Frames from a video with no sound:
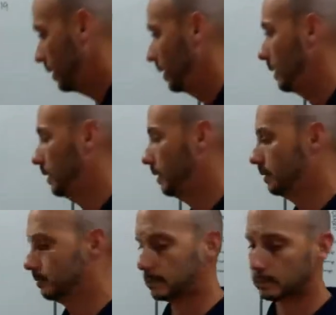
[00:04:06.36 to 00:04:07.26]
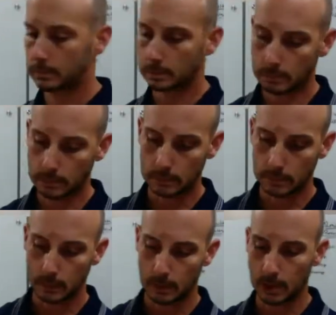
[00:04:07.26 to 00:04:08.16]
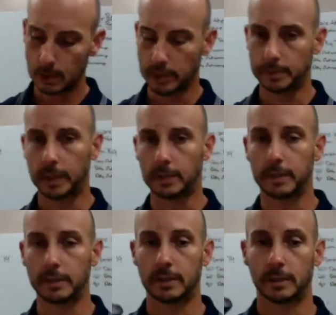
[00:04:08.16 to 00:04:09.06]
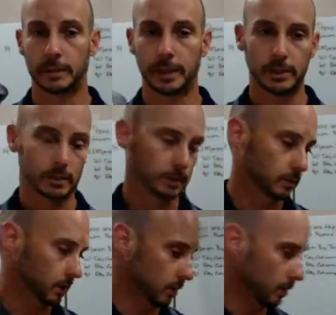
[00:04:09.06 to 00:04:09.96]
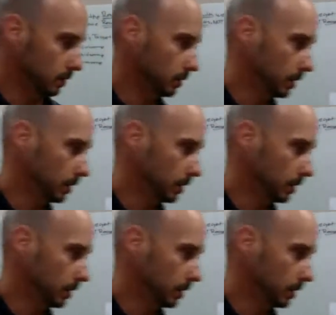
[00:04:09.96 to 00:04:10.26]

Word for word: Again, you don't expect much intimidation uh,